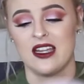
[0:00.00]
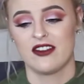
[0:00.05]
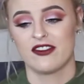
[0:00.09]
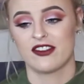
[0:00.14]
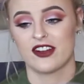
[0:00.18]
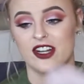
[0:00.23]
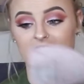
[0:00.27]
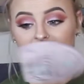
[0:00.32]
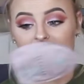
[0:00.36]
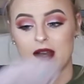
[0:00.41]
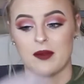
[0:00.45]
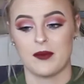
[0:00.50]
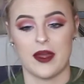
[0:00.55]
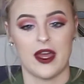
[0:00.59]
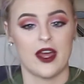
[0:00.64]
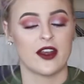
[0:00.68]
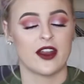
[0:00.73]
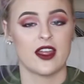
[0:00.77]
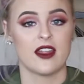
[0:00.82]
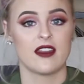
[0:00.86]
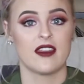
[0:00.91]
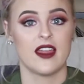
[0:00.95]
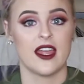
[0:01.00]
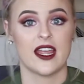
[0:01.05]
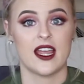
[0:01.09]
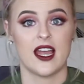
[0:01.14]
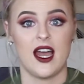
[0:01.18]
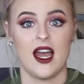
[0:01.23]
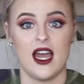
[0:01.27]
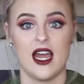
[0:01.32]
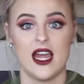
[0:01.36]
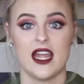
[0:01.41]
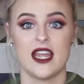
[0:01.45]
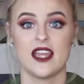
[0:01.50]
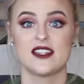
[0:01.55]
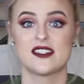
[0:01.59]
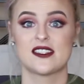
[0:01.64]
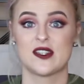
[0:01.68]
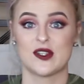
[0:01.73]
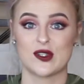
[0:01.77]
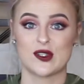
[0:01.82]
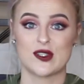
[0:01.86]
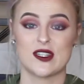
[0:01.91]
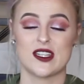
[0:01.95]
forget about it. Like, I
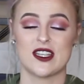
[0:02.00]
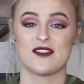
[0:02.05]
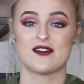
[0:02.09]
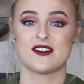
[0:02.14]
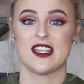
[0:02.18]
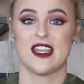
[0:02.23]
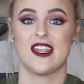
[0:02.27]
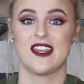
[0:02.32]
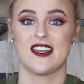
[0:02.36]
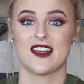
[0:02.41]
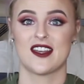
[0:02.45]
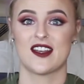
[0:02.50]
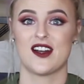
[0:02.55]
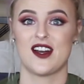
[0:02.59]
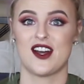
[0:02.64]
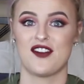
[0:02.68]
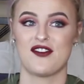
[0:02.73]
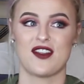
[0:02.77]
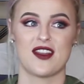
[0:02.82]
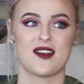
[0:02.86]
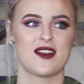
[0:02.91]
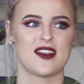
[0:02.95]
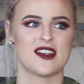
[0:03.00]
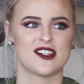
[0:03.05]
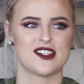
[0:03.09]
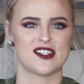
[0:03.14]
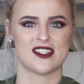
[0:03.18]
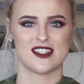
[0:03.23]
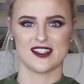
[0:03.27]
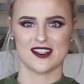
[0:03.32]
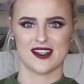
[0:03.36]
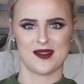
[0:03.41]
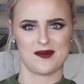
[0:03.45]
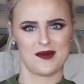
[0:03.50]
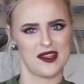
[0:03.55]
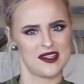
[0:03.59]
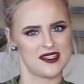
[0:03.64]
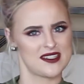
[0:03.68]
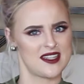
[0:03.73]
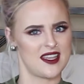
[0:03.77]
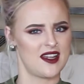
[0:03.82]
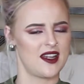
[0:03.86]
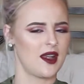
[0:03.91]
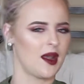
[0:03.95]
seriously have taken it off and I just look at my
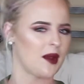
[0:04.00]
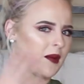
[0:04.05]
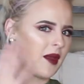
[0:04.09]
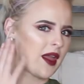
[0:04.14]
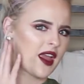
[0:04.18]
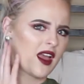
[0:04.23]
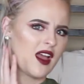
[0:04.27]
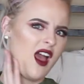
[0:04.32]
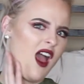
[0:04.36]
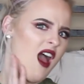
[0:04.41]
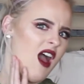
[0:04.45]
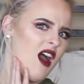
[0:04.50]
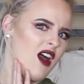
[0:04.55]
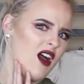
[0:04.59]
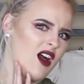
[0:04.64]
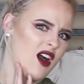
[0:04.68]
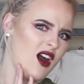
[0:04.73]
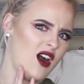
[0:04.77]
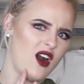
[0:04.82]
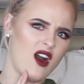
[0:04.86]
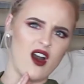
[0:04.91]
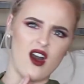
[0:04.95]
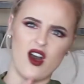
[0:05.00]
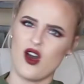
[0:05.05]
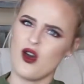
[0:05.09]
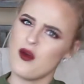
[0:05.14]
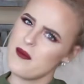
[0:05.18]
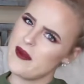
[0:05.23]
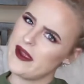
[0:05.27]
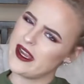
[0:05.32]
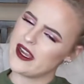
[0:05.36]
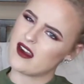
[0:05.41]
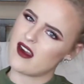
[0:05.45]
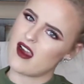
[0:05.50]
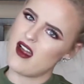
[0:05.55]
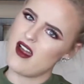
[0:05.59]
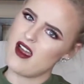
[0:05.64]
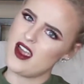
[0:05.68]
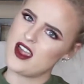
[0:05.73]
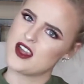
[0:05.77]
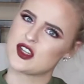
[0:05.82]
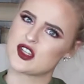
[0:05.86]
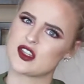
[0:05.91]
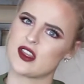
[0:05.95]
skin and I'm like, oh my
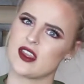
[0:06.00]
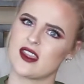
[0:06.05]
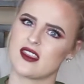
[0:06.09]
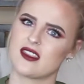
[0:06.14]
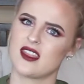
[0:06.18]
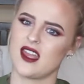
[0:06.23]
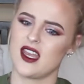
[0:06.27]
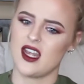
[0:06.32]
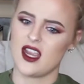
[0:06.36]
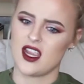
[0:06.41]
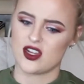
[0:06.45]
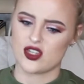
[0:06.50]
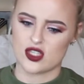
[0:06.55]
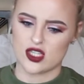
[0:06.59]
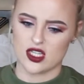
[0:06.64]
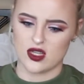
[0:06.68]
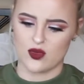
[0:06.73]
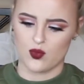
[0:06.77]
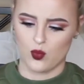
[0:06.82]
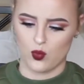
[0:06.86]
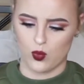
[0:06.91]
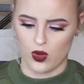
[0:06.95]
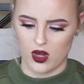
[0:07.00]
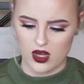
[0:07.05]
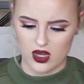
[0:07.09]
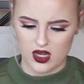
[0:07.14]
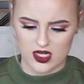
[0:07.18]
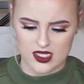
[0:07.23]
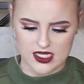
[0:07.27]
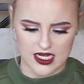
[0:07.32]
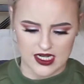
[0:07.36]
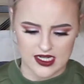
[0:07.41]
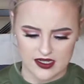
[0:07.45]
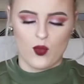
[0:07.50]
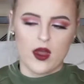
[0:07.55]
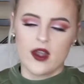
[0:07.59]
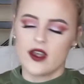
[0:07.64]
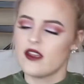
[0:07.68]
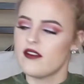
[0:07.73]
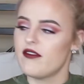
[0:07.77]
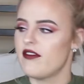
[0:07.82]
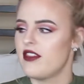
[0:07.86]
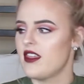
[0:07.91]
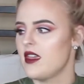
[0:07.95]
gosh, like that actually worked. One
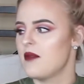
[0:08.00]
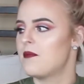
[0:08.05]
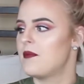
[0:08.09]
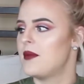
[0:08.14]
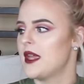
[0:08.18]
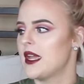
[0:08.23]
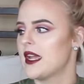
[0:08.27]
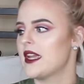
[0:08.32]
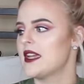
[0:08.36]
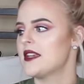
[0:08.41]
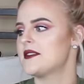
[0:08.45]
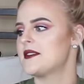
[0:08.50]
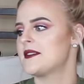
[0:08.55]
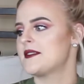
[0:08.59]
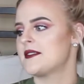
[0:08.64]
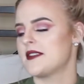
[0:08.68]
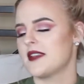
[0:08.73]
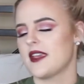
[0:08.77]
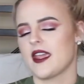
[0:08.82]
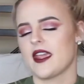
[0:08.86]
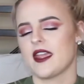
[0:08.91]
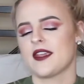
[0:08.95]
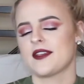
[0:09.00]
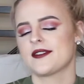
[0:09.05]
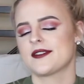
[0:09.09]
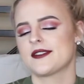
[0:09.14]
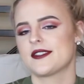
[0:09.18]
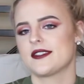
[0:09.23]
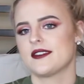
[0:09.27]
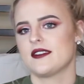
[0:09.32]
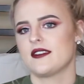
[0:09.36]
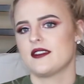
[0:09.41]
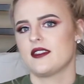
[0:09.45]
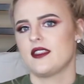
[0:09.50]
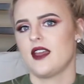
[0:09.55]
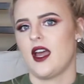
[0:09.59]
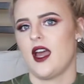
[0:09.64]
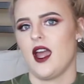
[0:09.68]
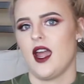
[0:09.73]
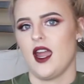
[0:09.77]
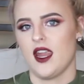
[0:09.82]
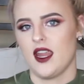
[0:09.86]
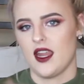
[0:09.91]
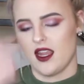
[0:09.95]
of the biggest things
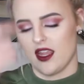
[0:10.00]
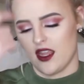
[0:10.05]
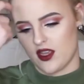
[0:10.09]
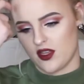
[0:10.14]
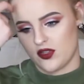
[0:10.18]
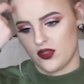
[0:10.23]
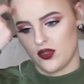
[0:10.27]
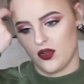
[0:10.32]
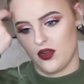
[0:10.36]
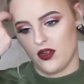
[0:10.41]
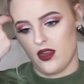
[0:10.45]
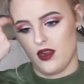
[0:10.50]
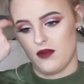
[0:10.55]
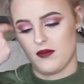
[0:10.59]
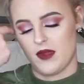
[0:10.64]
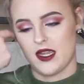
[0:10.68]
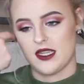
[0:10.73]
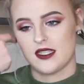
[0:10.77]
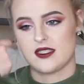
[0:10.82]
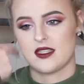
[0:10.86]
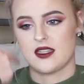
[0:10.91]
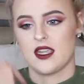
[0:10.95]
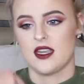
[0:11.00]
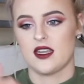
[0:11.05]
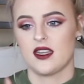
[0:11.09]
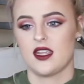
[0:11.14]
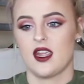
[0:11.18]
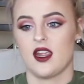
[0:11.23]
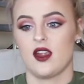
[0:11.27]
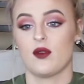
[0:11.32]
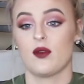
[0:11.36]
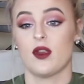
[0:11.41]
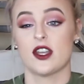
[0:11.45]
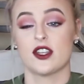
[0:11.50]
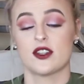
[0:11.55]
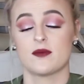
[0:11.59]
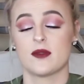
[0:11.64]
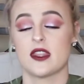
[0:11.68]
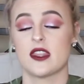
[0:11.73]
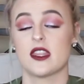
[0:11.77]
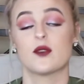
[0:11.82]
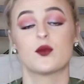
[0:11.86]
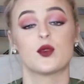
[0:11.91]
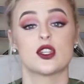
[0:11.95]
that I include in my skincare
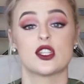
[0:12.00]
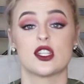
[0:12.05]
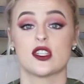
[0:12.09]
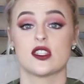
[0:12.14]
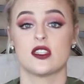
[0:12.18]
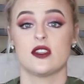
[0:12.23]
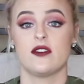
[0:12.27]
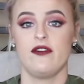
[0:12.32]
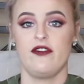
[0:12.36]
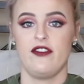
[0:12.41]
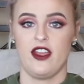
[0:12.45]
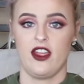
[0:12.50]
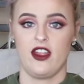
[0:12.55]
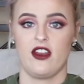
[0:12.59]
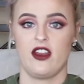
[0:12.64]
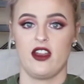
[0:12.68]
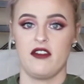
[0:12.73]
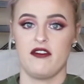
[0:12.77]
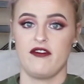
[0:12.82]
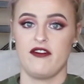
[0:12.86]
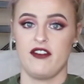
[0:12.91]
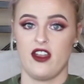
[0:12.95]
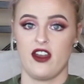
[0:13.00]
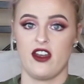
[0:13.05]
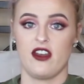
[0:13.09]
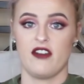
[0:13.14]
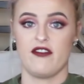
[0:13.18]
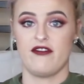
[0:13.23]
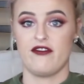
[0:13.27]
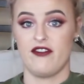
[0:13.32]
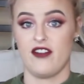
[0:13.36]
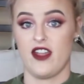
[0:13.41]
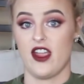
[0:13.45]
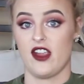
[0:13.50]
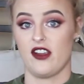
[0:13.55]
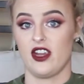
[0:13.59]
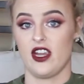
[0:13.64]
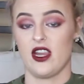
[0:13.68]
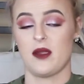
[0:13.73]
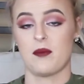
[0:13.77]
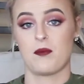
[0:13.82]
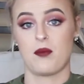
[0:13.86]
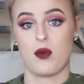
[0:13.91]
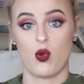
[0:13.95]
regimen, which is very, very,
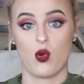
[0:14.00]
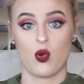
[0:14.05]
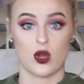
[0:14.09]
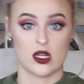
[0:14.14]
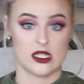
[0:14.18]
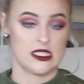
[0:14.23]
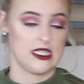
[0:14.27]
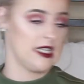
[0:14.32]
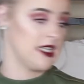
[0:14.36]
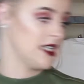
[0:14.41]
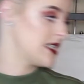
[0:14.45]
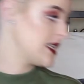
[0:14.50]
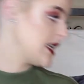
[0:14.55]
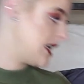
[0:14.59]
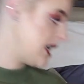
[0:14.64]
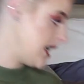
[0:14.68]
very important,